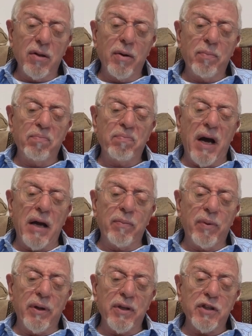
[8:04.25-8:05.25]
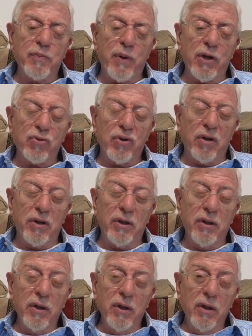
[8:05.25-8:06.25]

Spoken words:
the Bible and especially